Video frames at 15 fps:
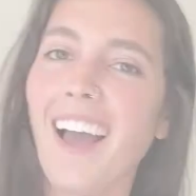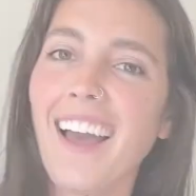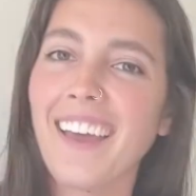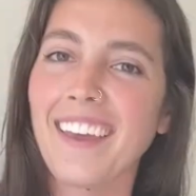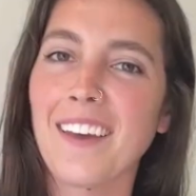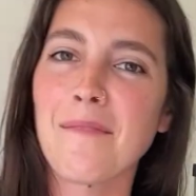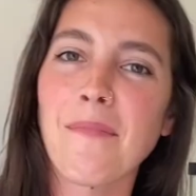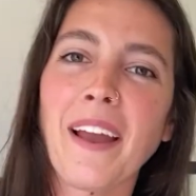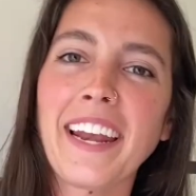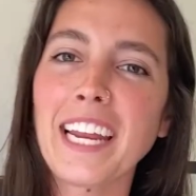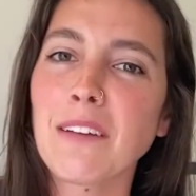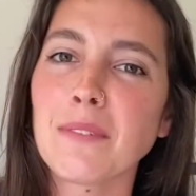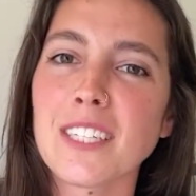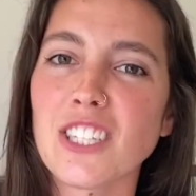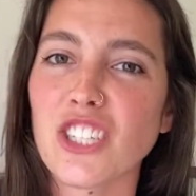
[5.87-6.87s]
Hi, my
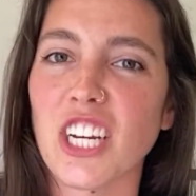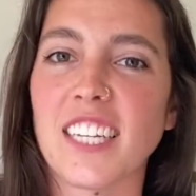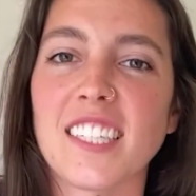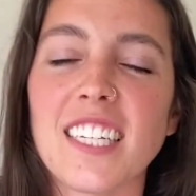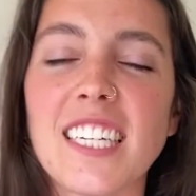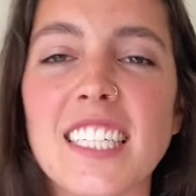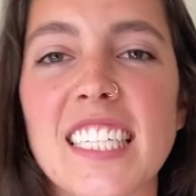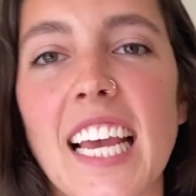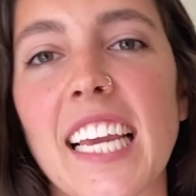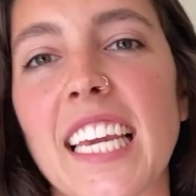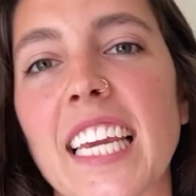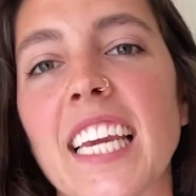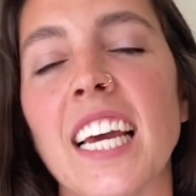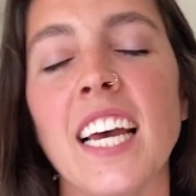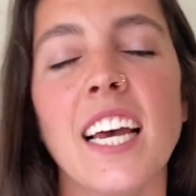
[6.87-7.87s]
name is Jessica
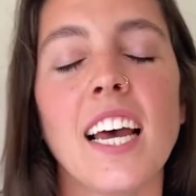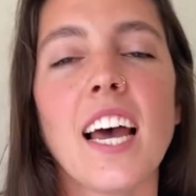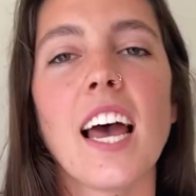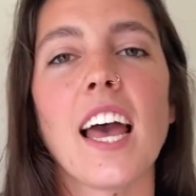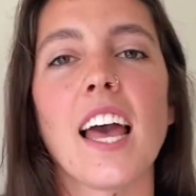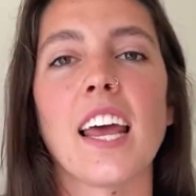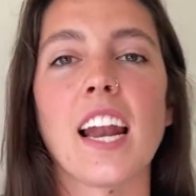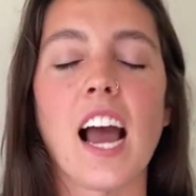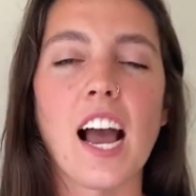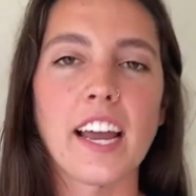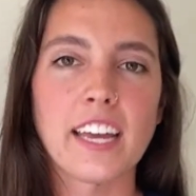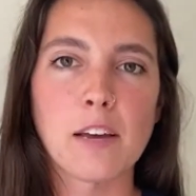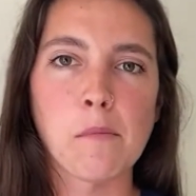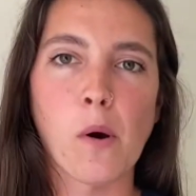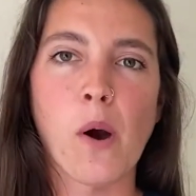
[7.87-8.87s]
Teggy, and I
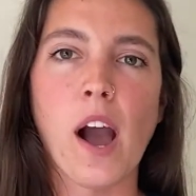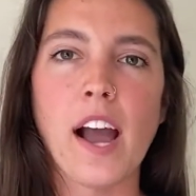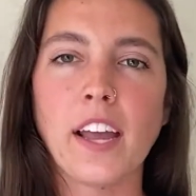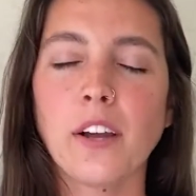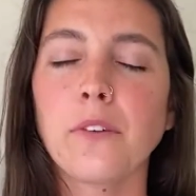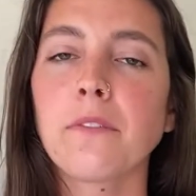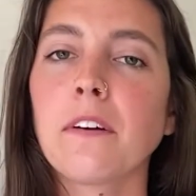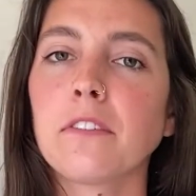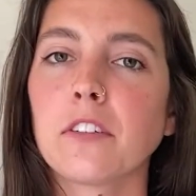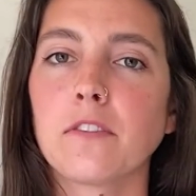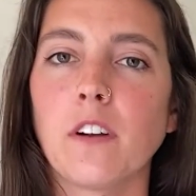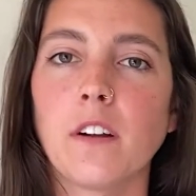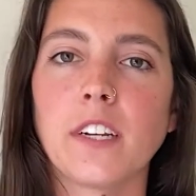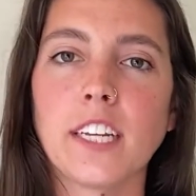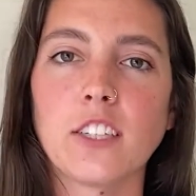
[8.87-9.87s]
am Ohio River
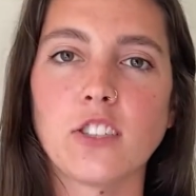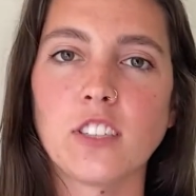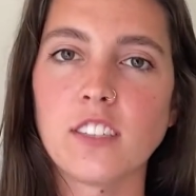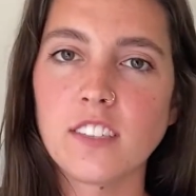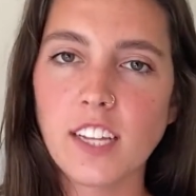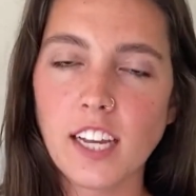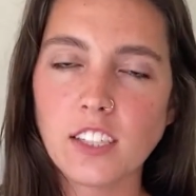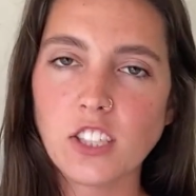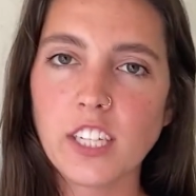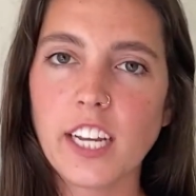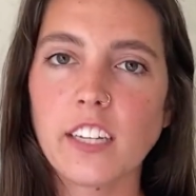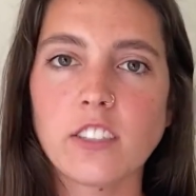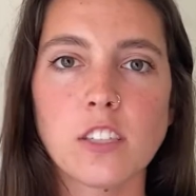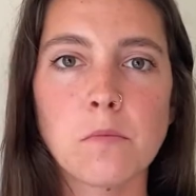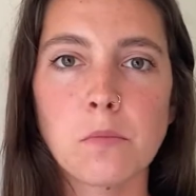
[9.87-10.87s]
Foundation's
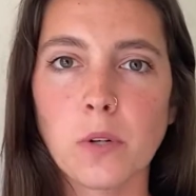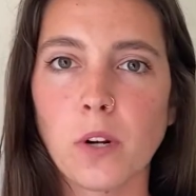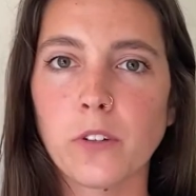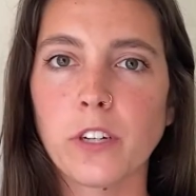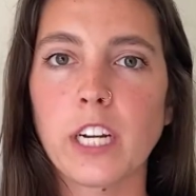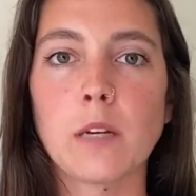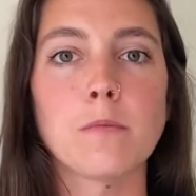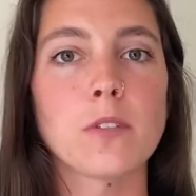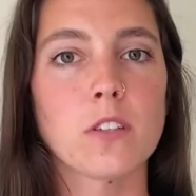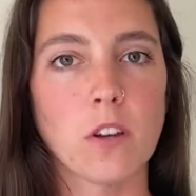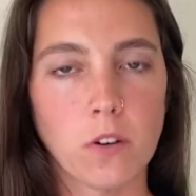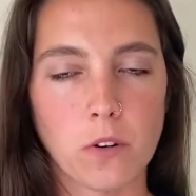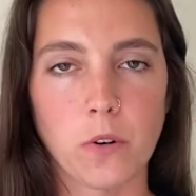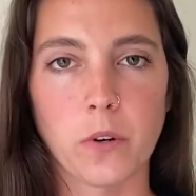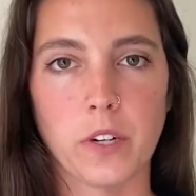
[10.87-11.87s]
Education Programs
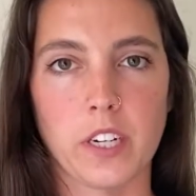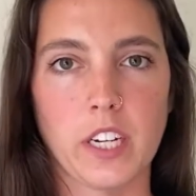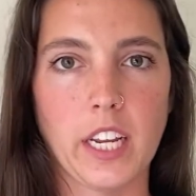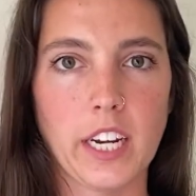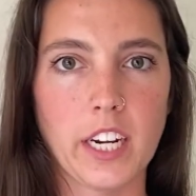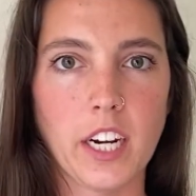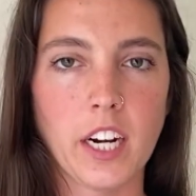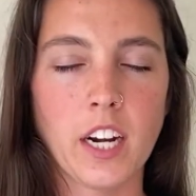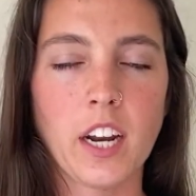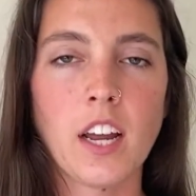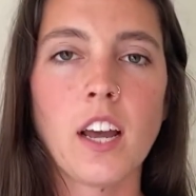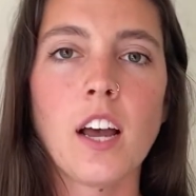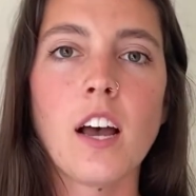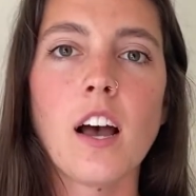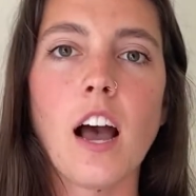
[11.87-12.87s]
Co-Coordinator.
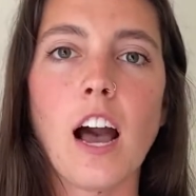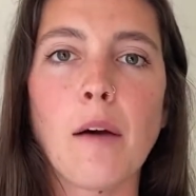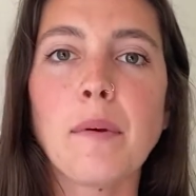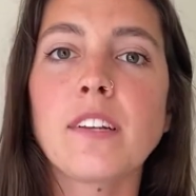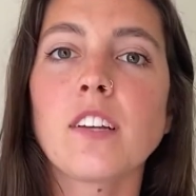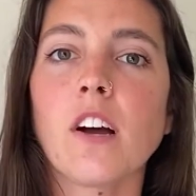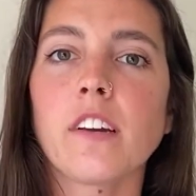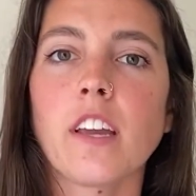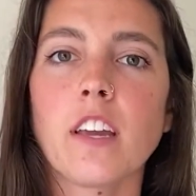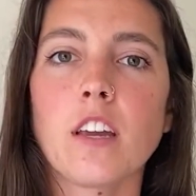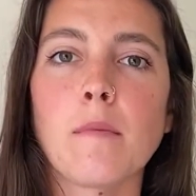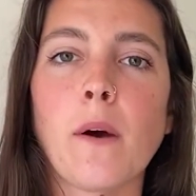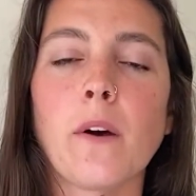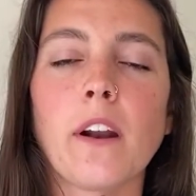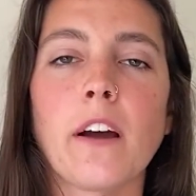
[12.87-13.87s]
I'll be talking
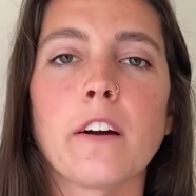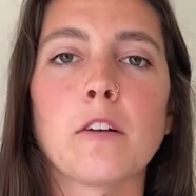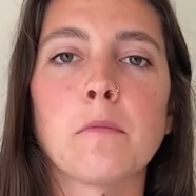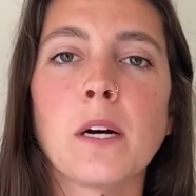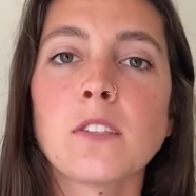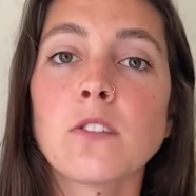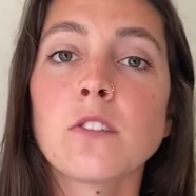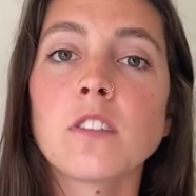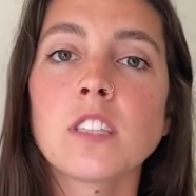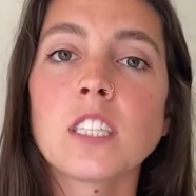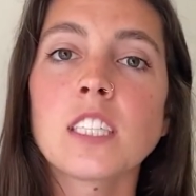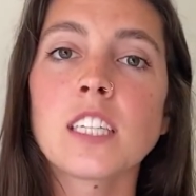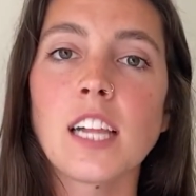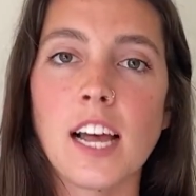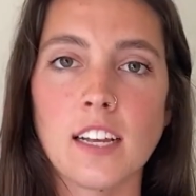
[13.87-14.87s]
about our Mussels in
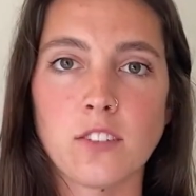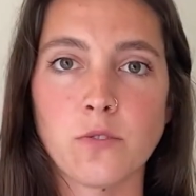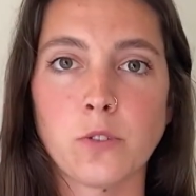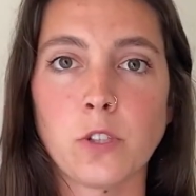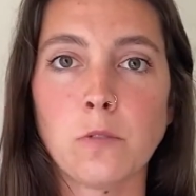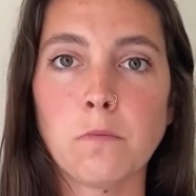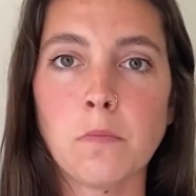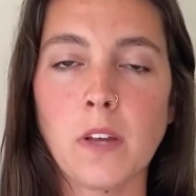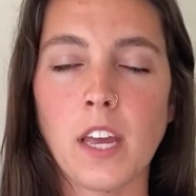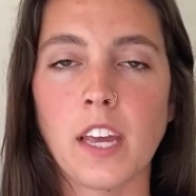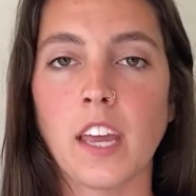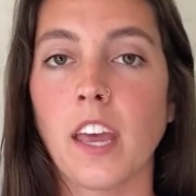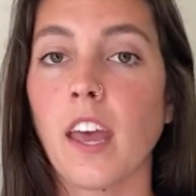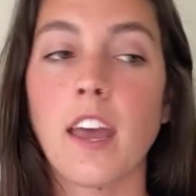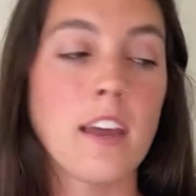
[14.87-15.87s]
the Classroom,
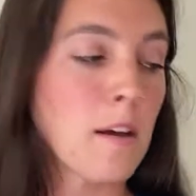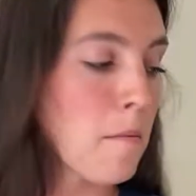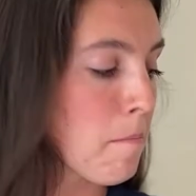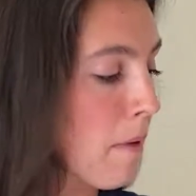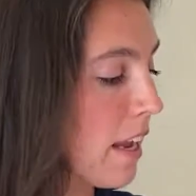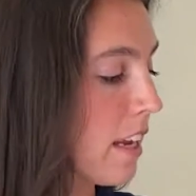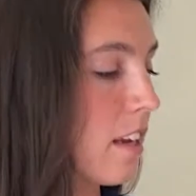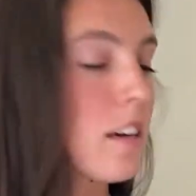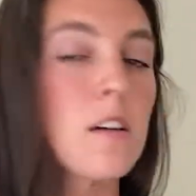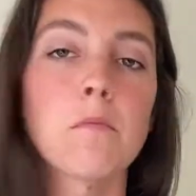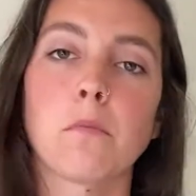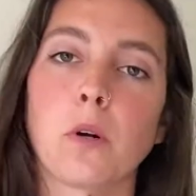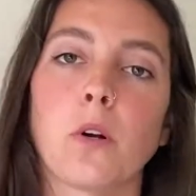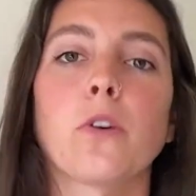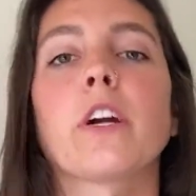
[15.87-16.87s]
aka MIC,
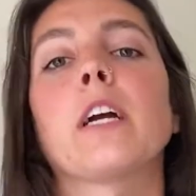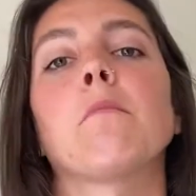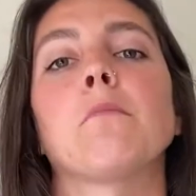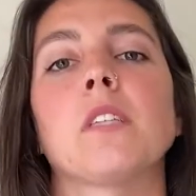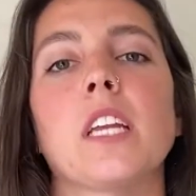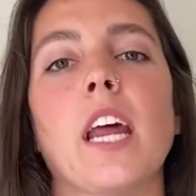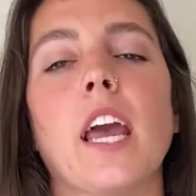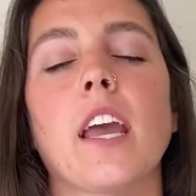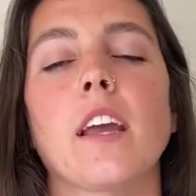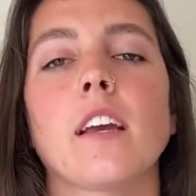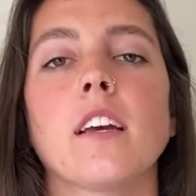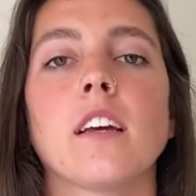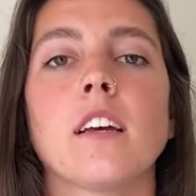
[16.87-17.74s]
program today.